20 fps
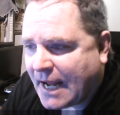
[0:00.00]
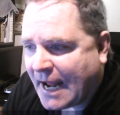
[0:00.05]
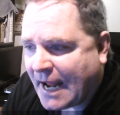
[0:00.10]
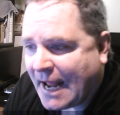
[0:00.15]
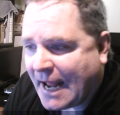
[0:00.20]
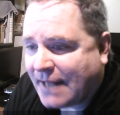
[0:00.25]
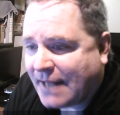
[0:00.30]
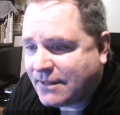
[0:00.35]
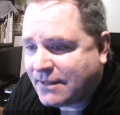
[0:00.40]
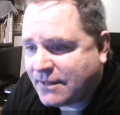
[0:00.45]

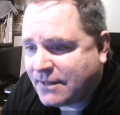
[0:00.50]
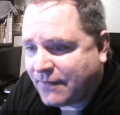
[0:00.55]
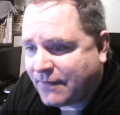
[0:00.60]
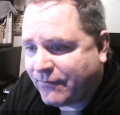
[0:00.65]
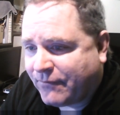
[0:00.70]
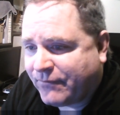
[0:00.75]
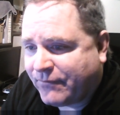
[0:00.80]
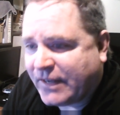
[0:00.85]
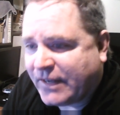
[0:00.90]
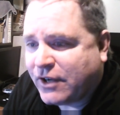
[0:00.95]
had to
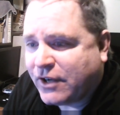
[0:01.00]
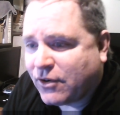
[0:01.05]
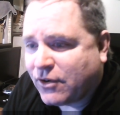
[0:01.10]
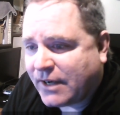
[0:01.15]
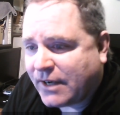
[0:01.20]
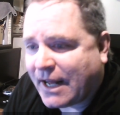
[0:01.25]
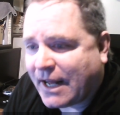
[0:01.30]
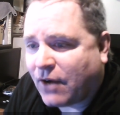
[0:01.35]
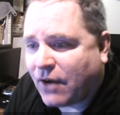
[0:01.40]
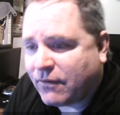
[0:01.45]
figure
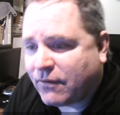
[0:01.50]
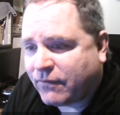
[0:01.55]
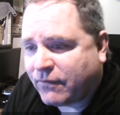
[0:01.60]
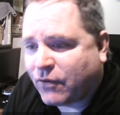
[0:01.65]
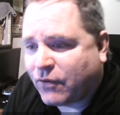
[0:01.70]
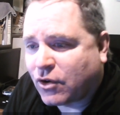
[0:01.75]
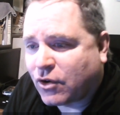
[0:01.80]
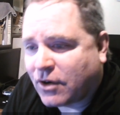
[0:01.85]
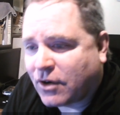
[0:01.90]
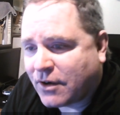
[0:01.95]
it out
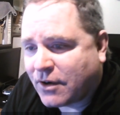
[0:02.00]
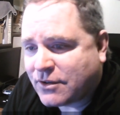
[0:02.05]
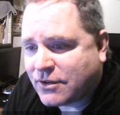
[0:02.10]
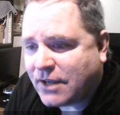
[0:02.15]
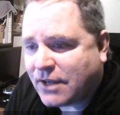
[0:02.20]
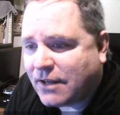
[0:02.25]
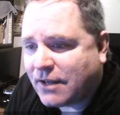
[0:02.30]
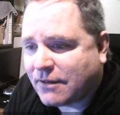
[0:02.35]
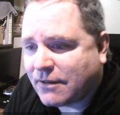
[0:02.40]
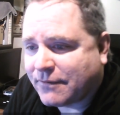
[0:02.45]
for
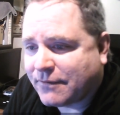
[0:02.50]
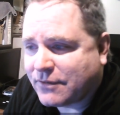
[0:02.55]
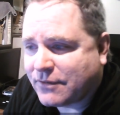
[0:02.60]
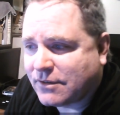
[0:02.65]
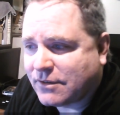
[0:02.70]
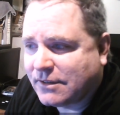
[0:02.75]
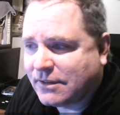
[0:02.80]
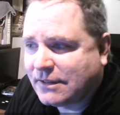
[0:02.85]
ourselves